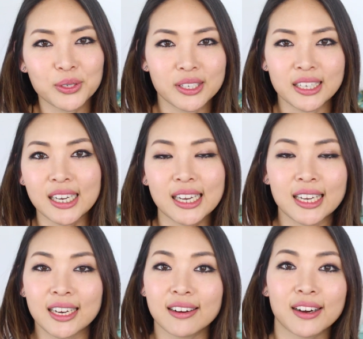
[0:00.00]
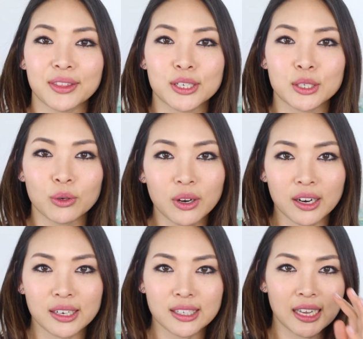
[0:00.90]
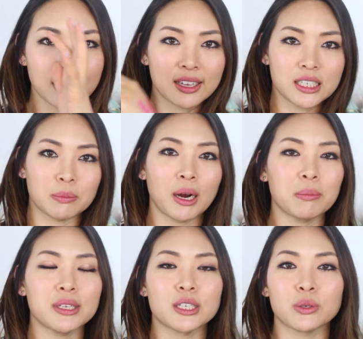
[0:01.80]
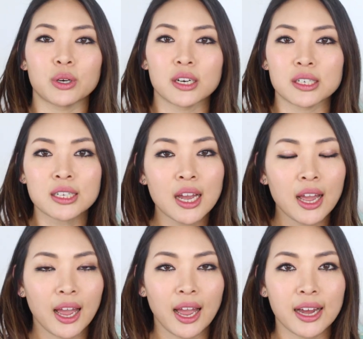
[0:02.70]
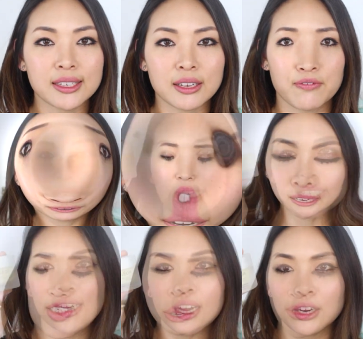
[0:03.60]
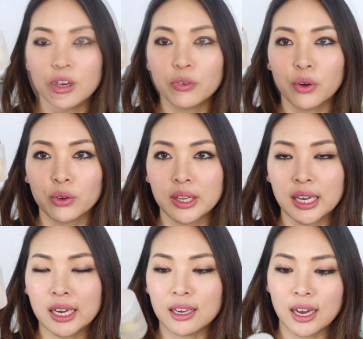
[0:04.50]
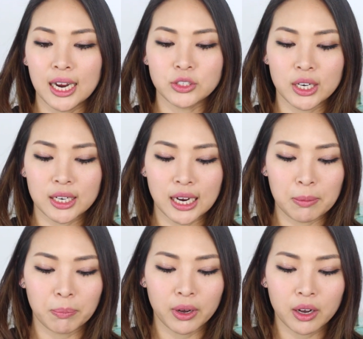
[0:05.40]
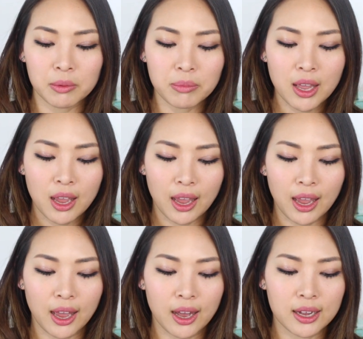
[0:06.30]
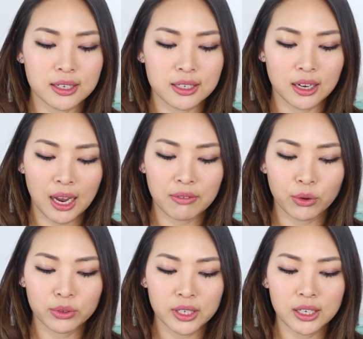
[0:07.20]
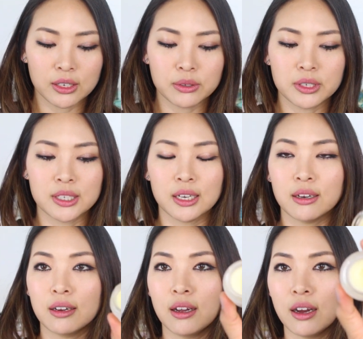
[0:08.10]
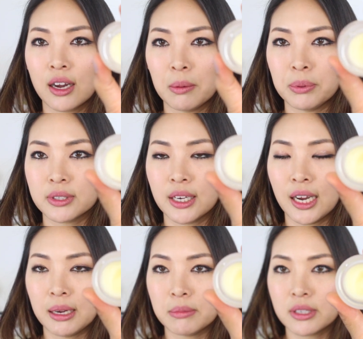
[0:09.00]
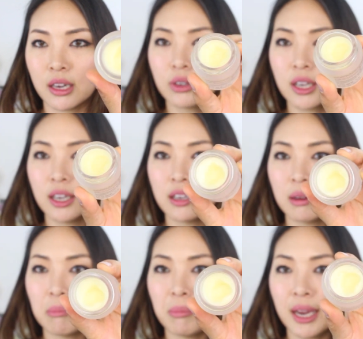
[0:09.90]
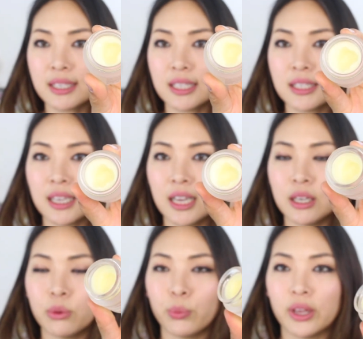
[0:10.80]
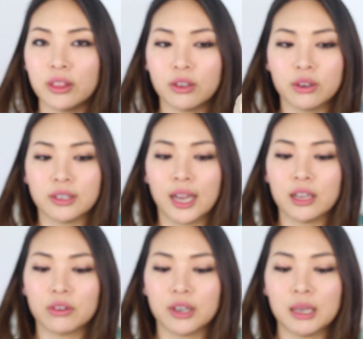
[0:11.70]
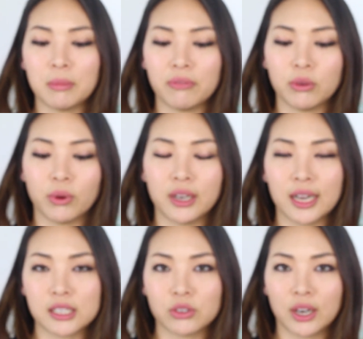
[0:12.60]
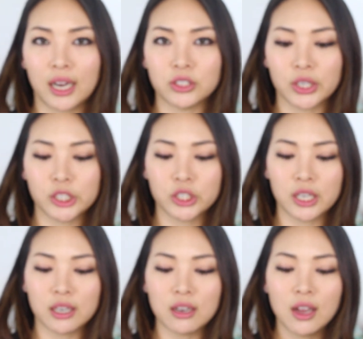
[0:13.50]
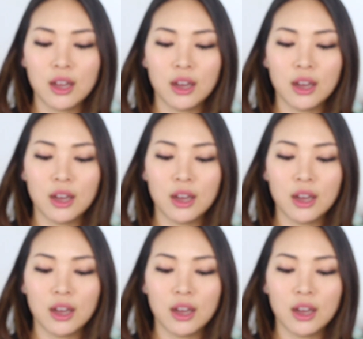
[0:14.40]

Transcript: you see here in the stores, in the department stores and Sephora. So the Neroli Hydrating Night Balm. And I've only used it a couple times. You can mix this in with your night cream if you want extra hydration.